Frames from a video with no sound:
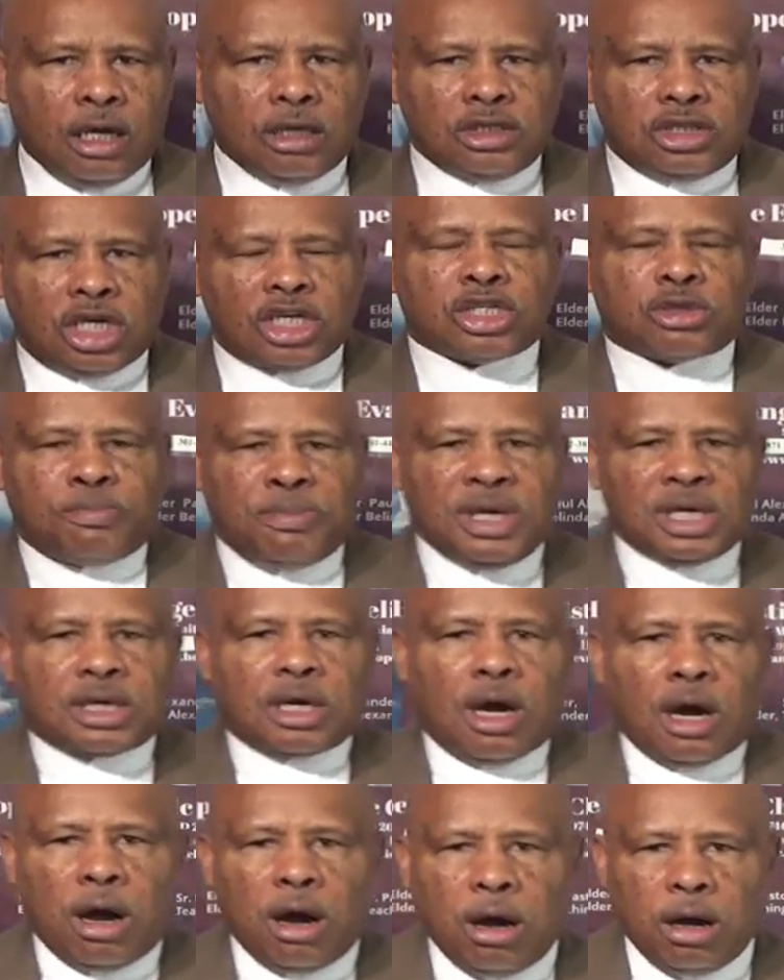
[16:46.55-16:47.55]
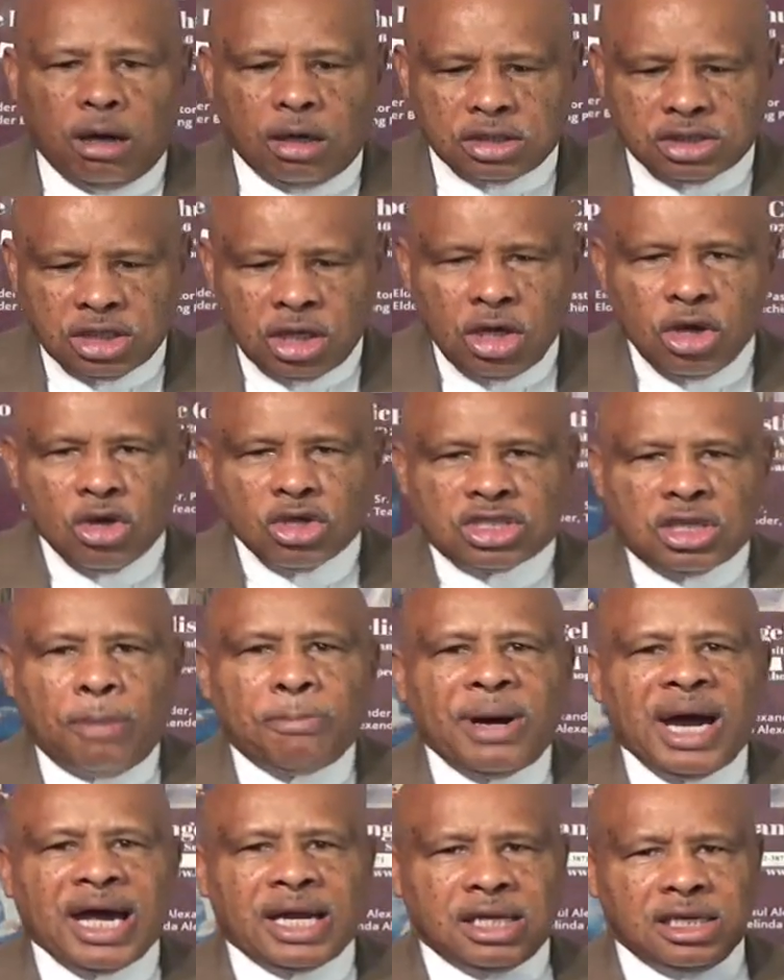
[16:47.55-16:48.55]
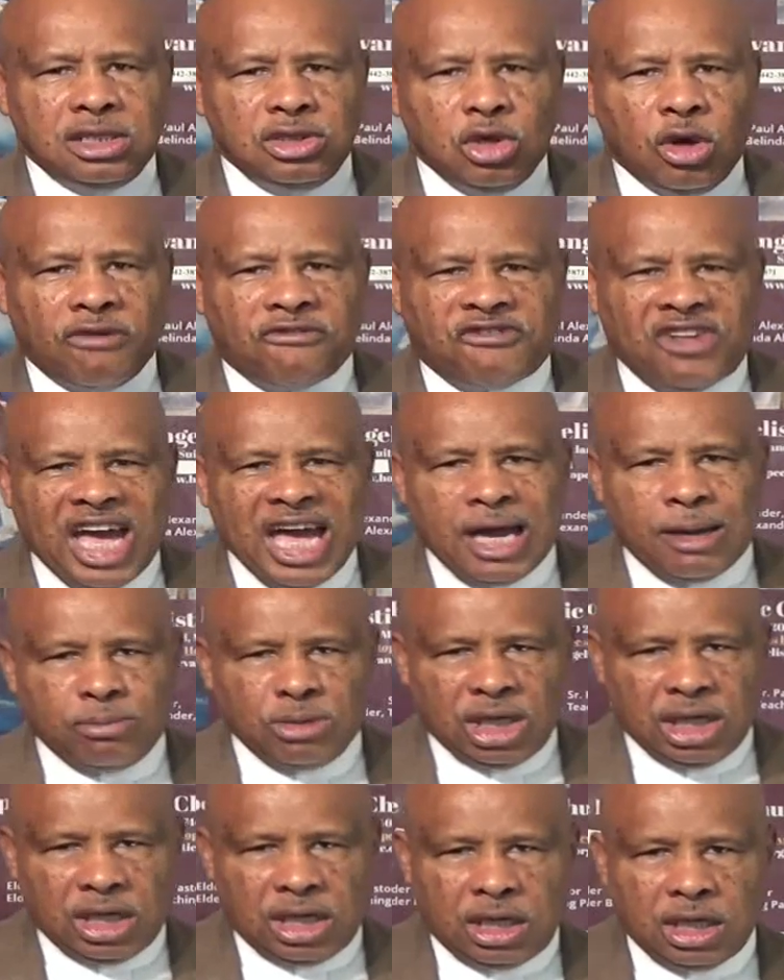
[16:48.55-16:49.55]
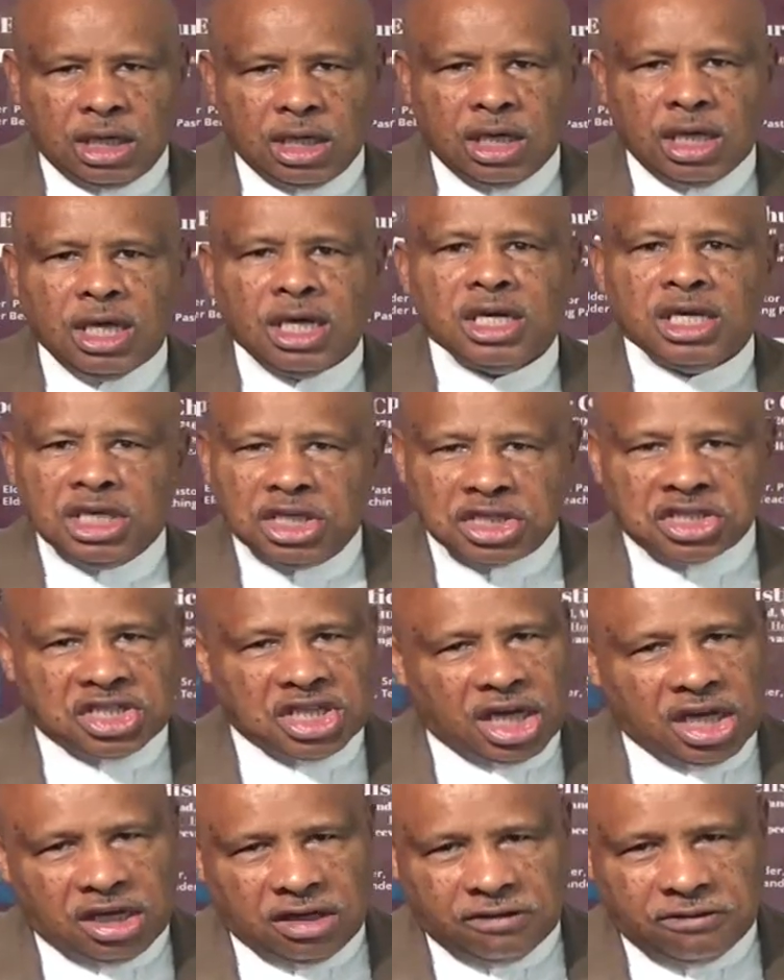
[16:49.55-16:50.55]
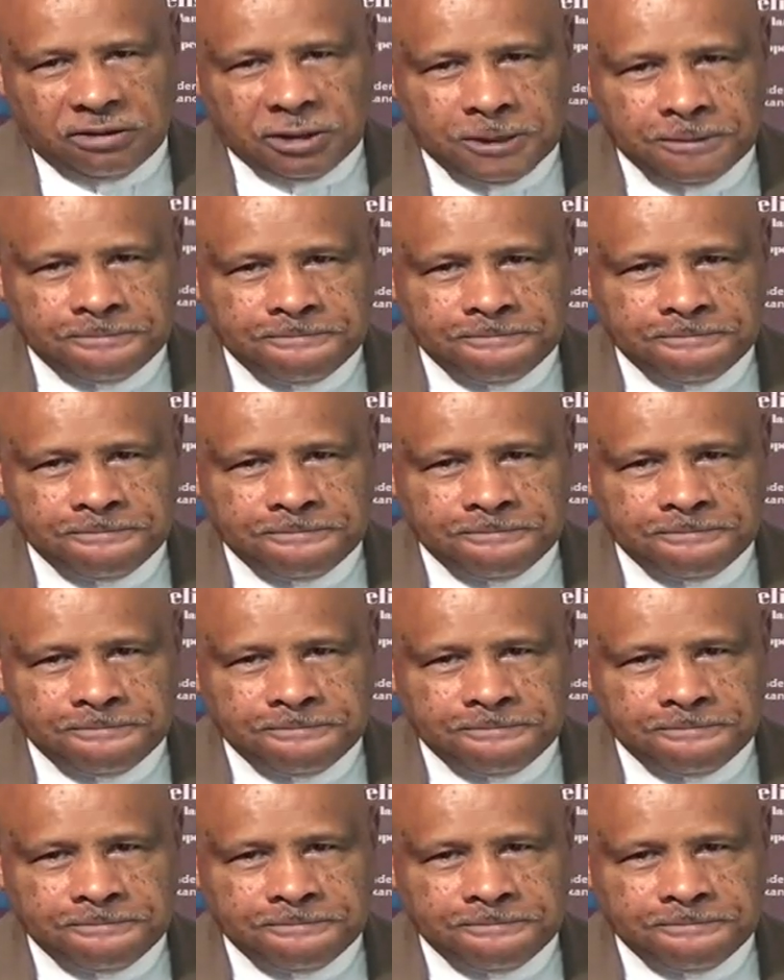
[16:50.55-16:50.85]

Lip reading: just because somebody in your family is saved.